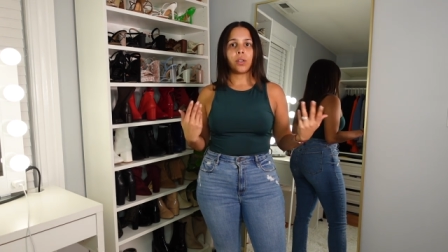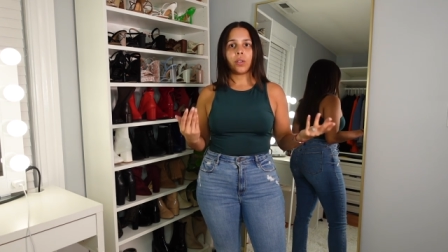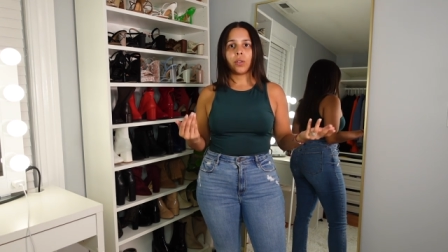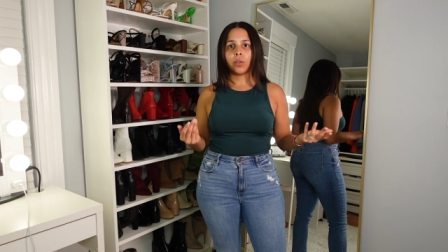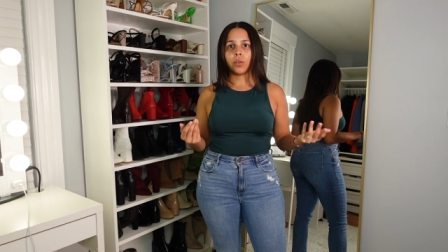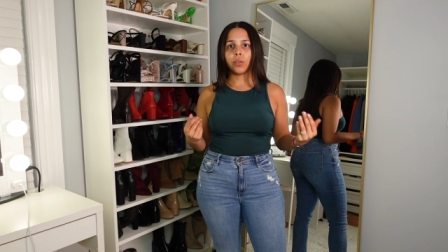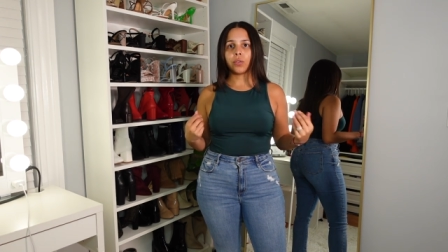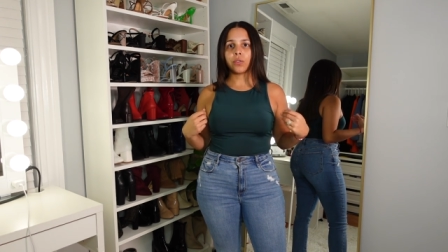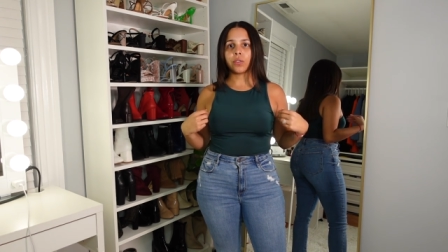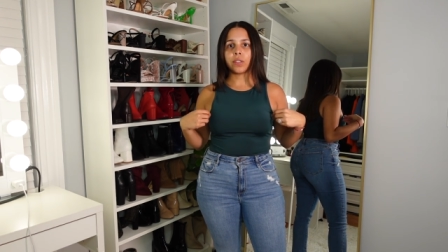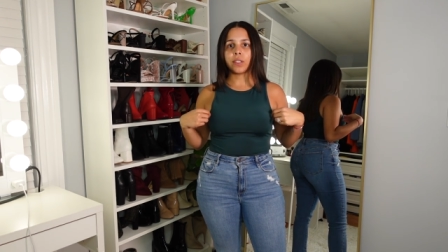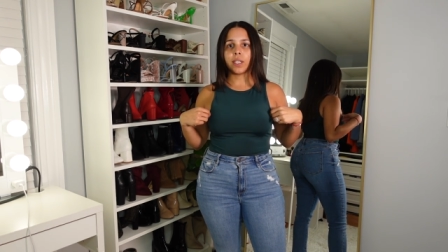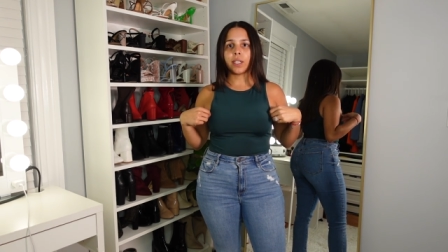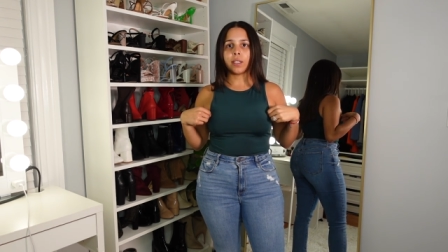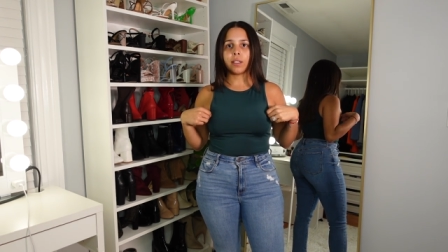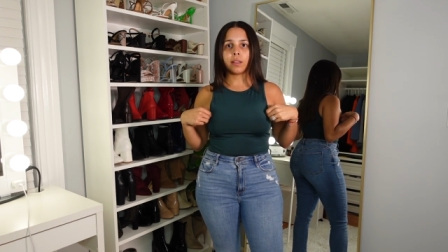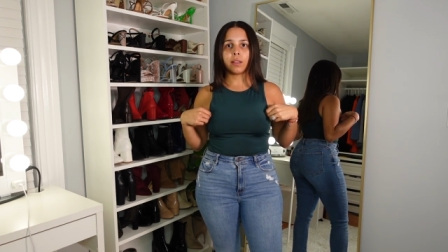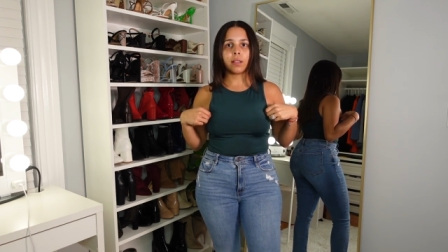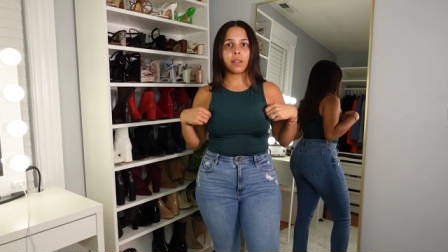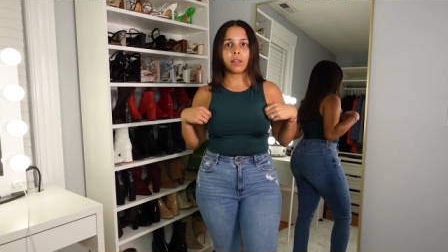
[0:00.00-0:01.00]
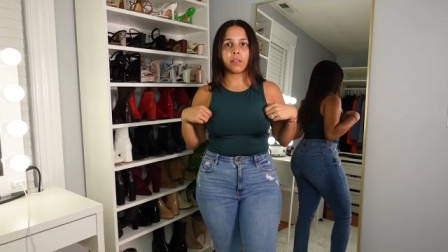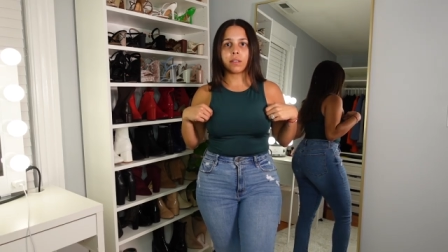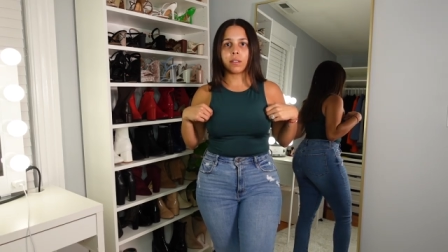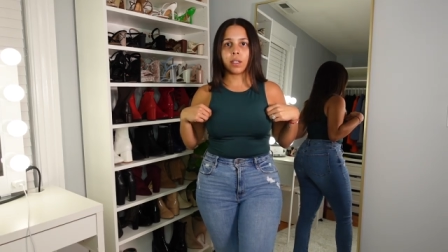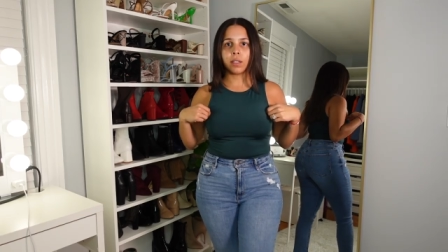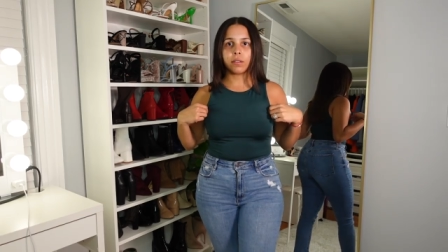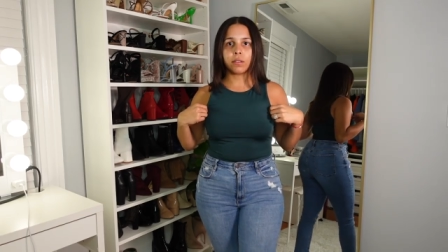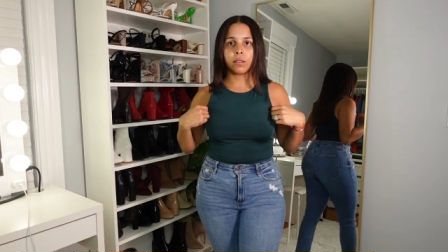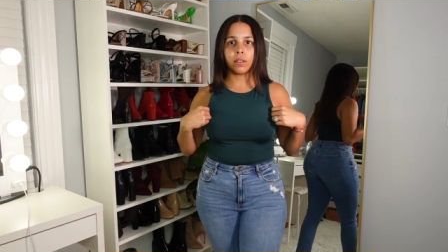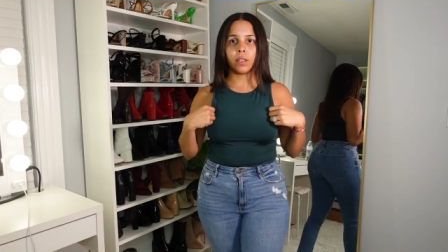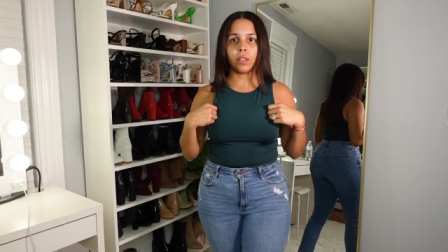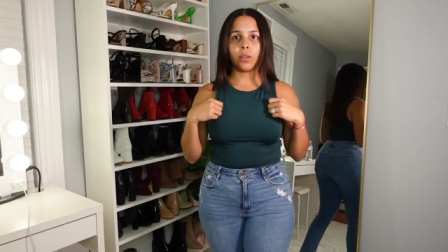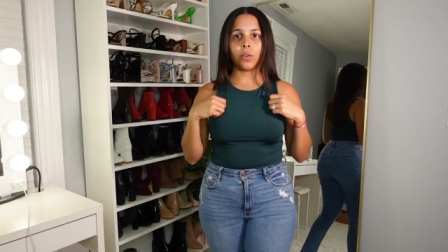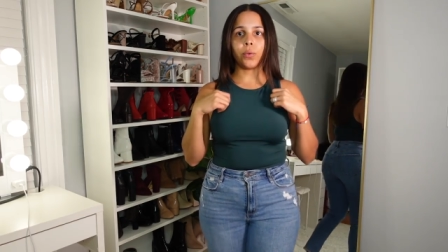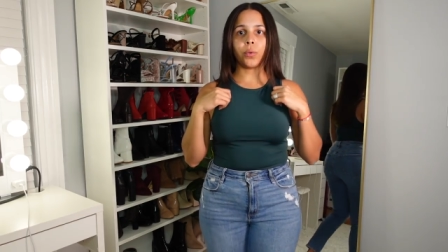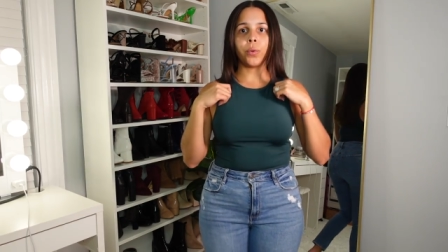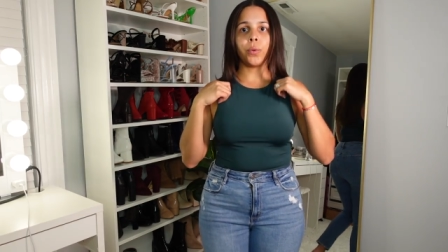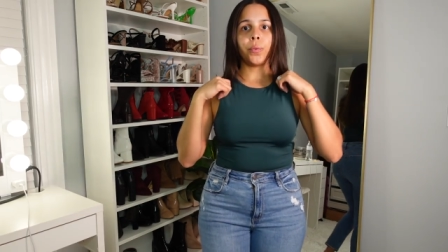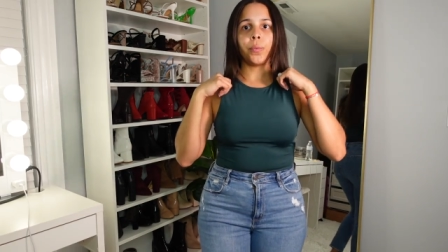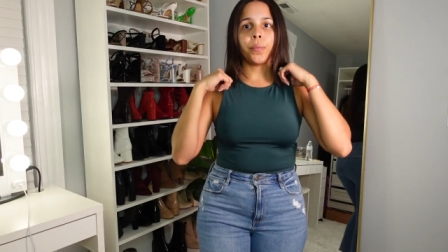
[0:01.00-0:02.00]
you don't see anything. It's not
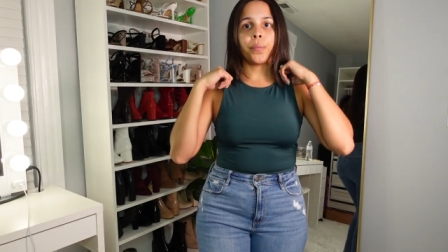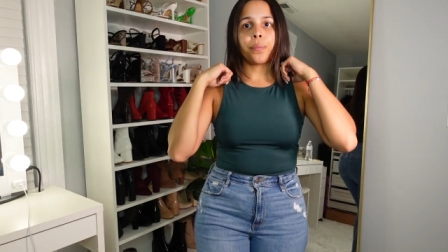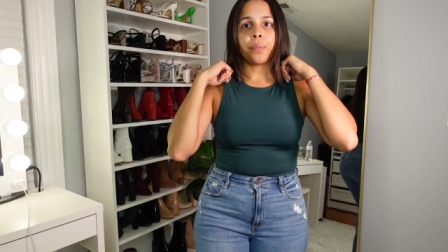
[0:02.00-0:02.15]
see-through.